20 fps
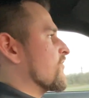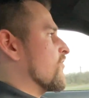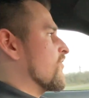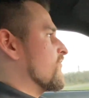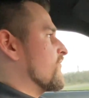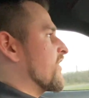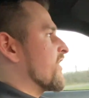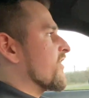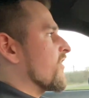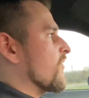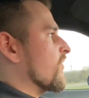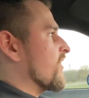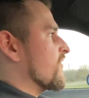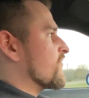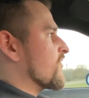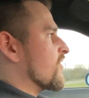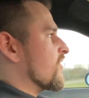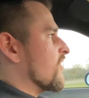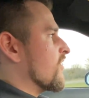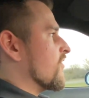Corvette I'll
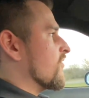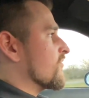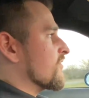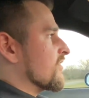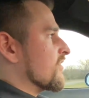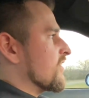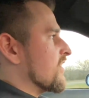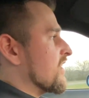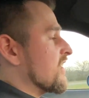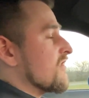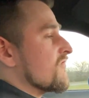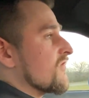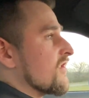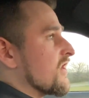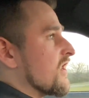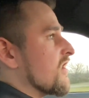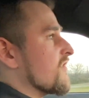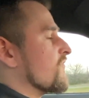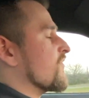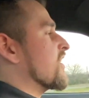ever own.
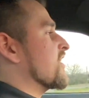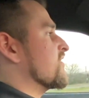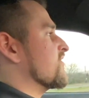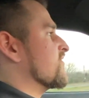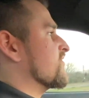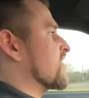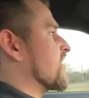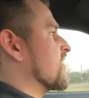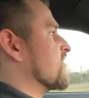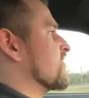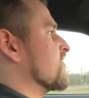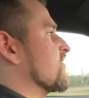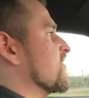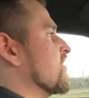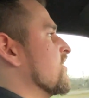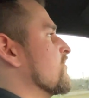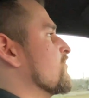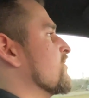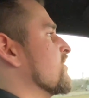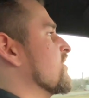Even if I decide to
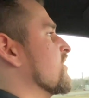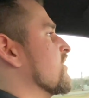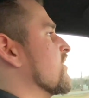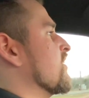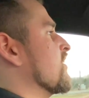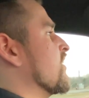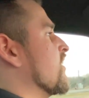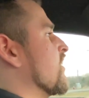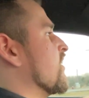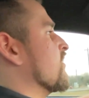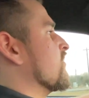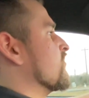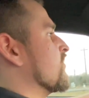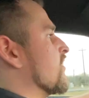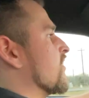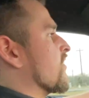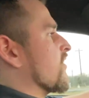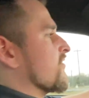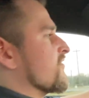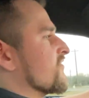keep it,
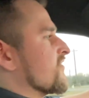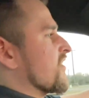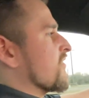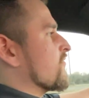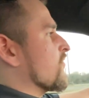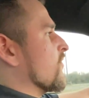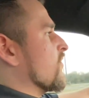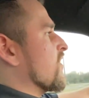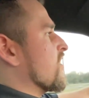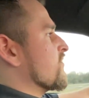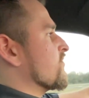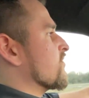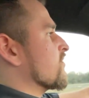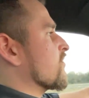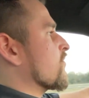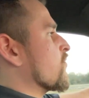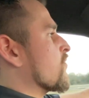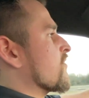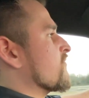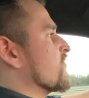there are several
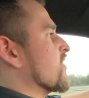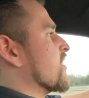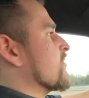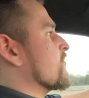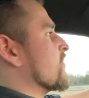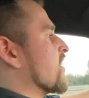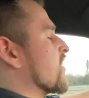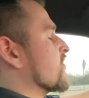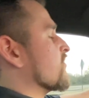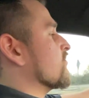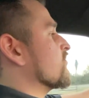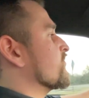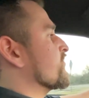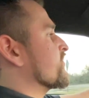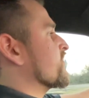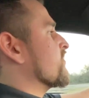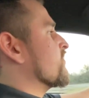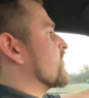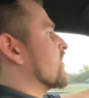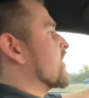other Corvette
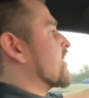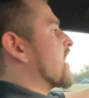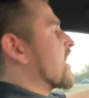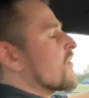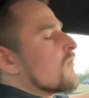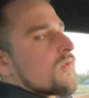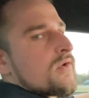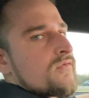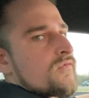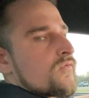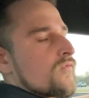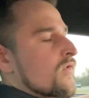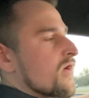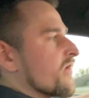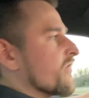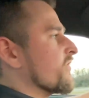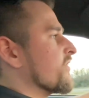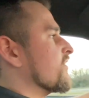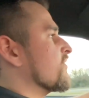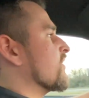models that I would
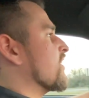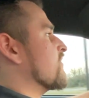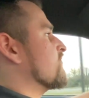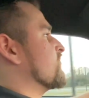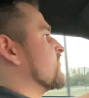really love